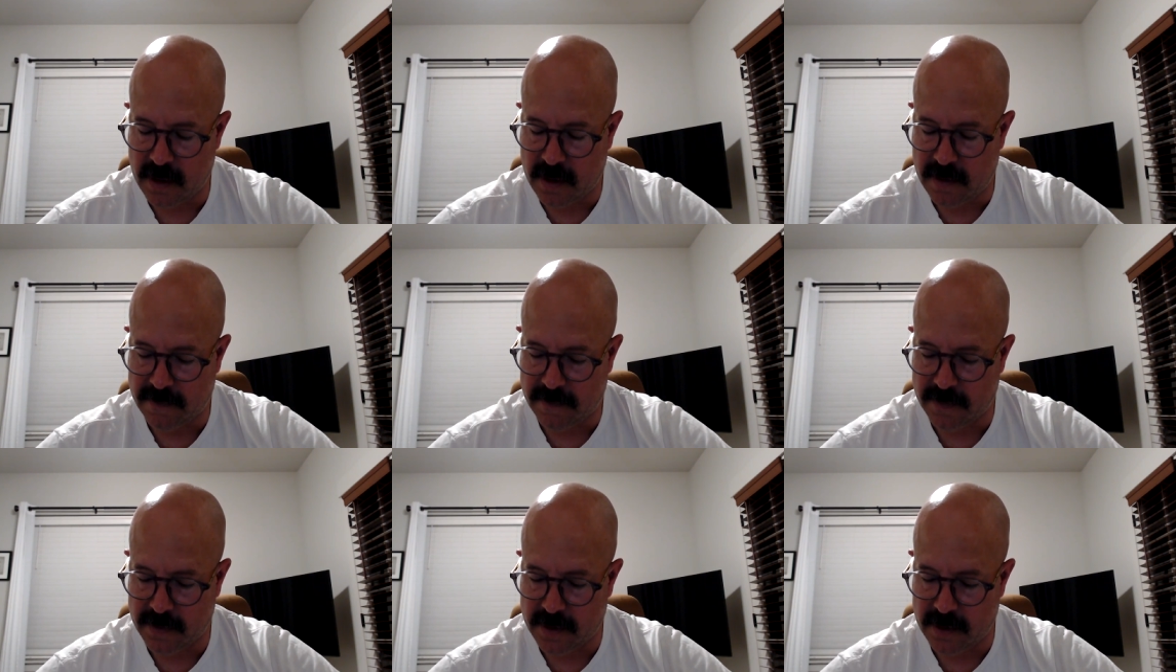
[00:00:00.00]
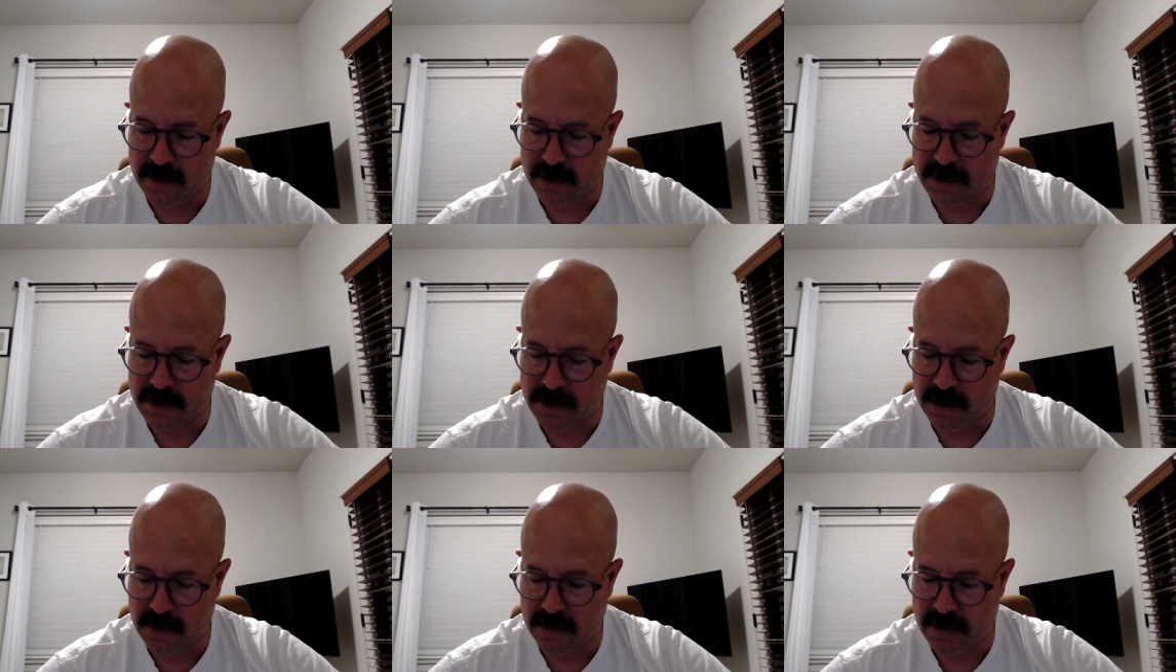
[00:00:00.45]
For there is
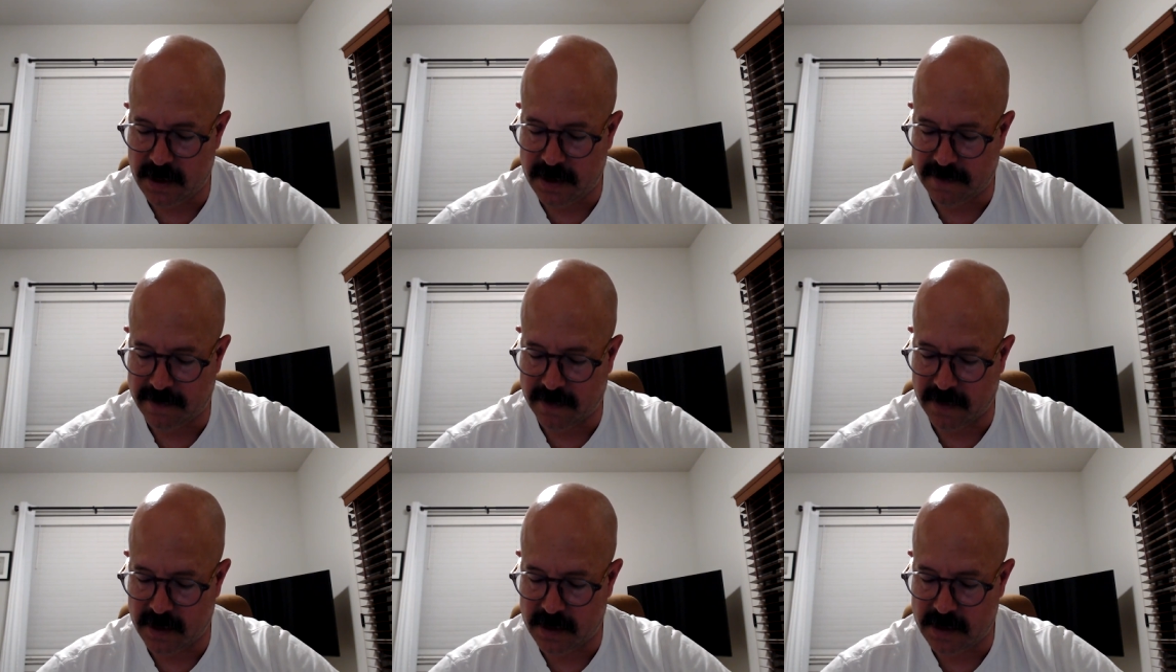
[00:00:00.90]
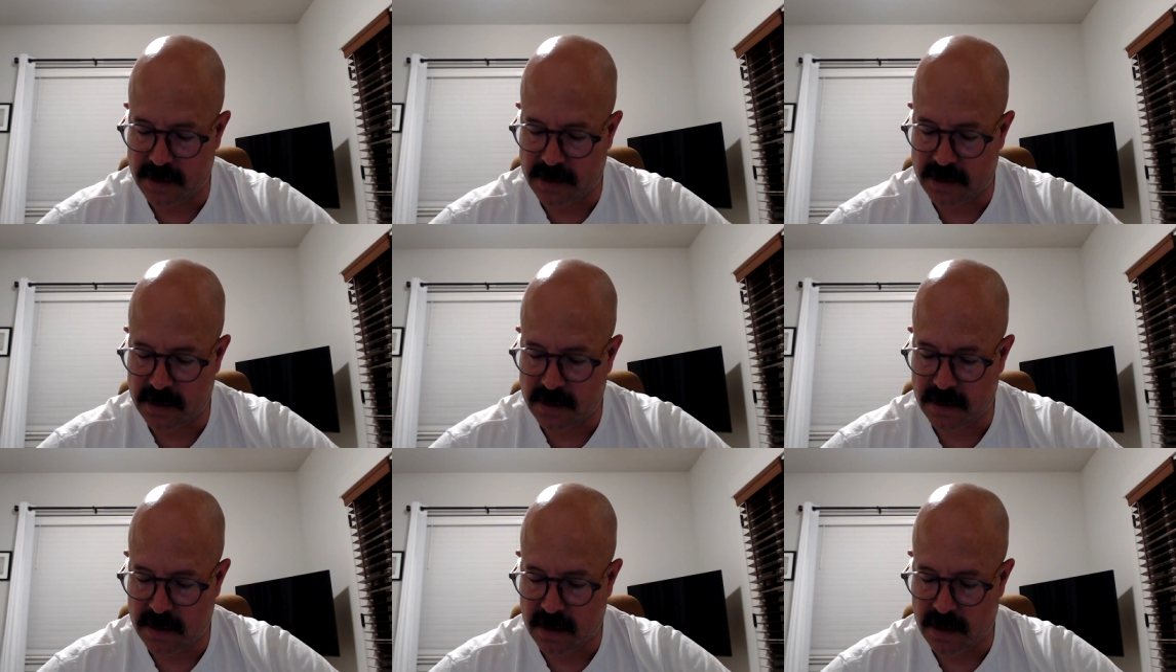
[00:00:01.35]
no
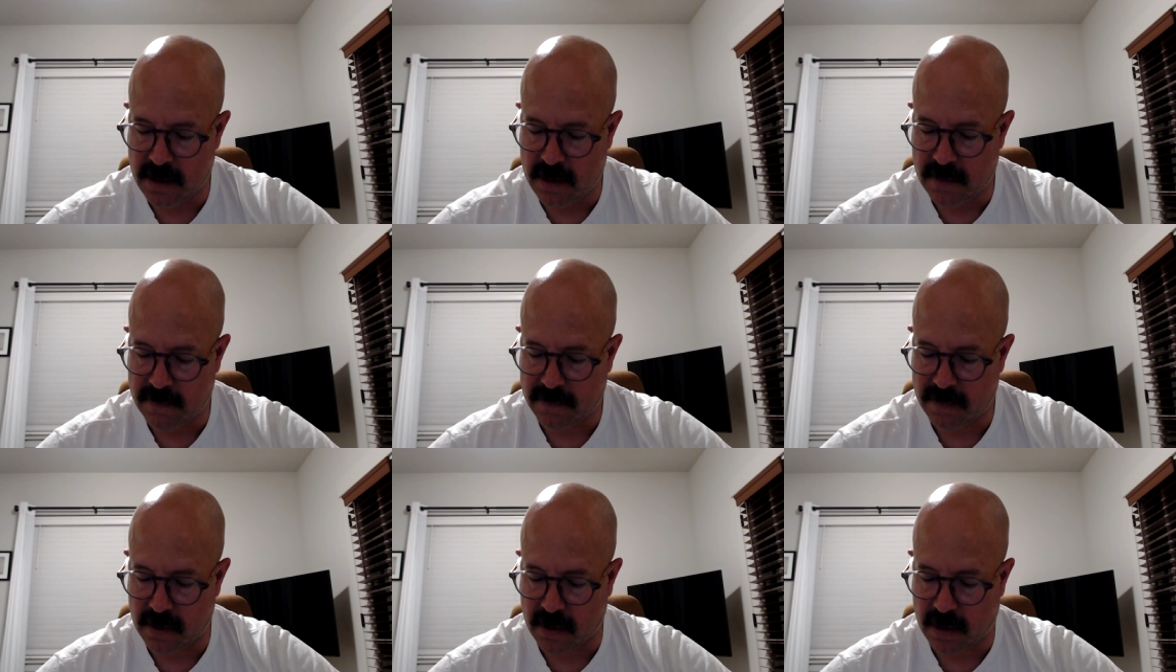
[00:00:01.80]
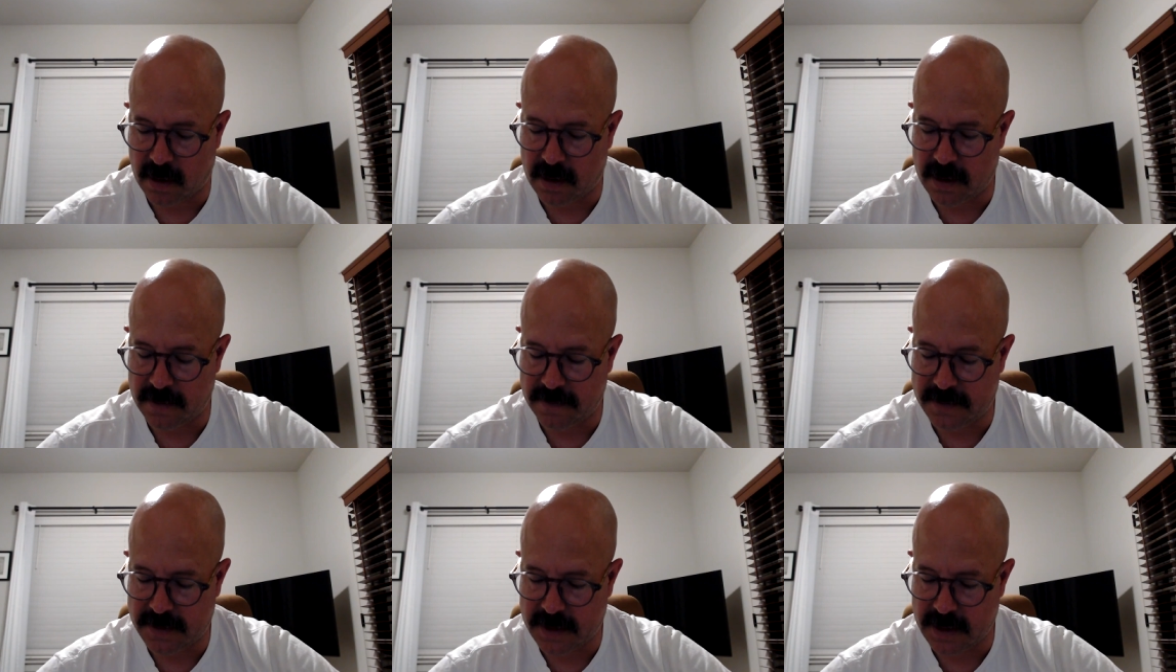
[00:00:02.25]
difference, for all
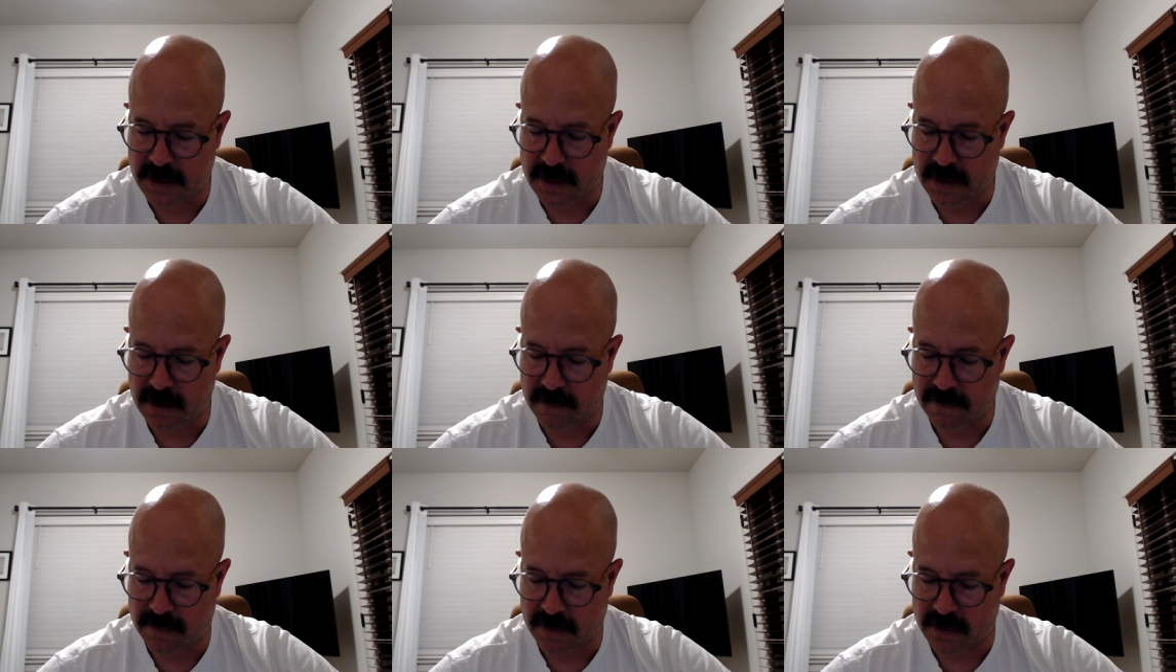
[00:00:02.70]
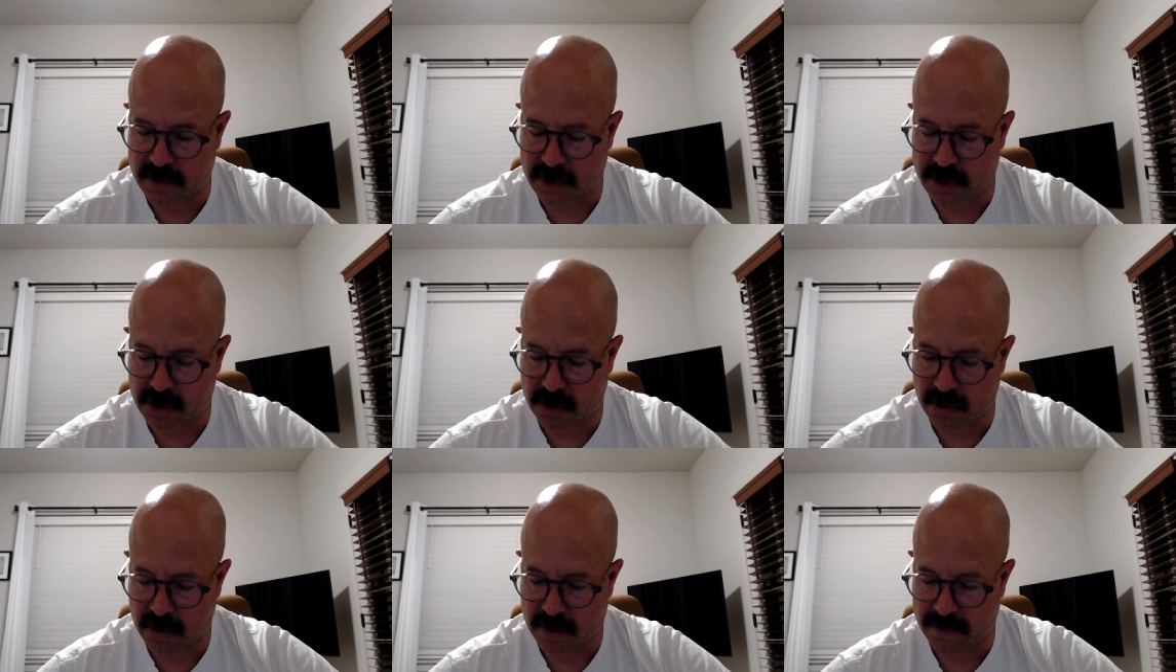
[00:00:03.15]
have sinned and fall
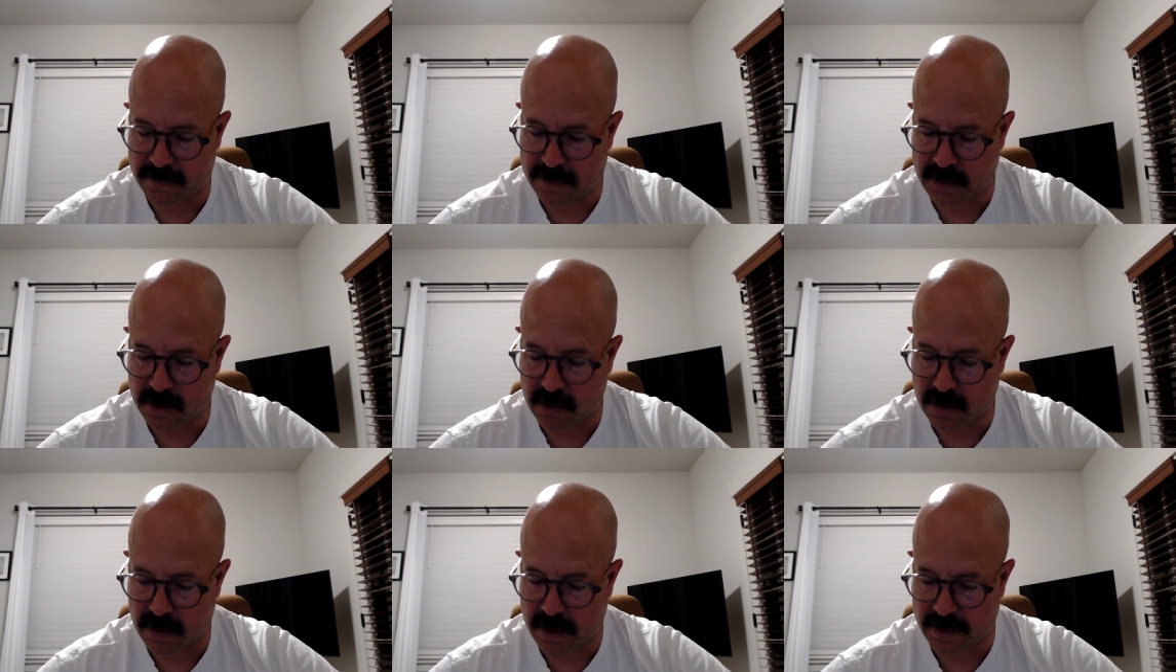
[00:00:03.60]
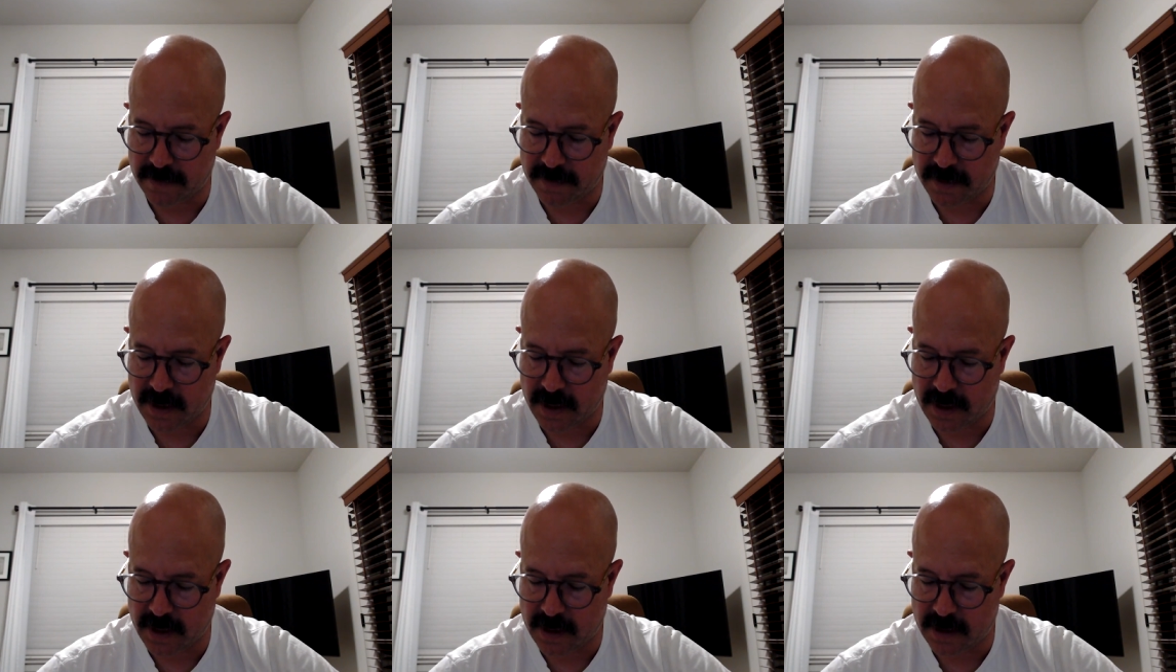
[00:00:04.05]
short of the glory of
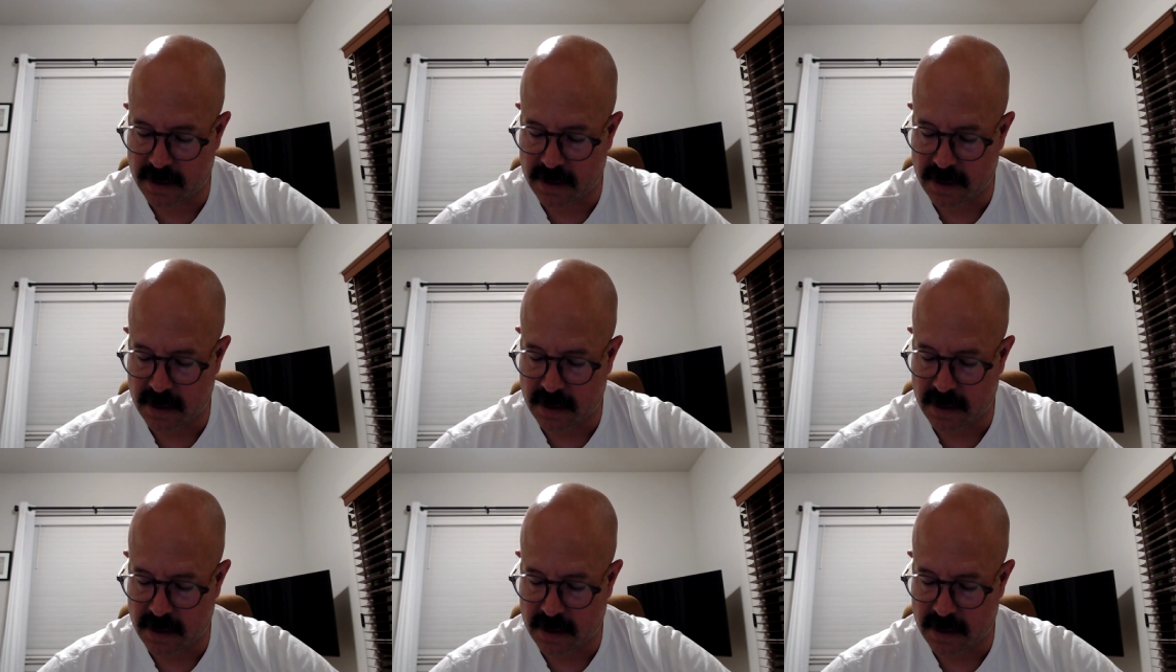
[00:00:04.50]
God,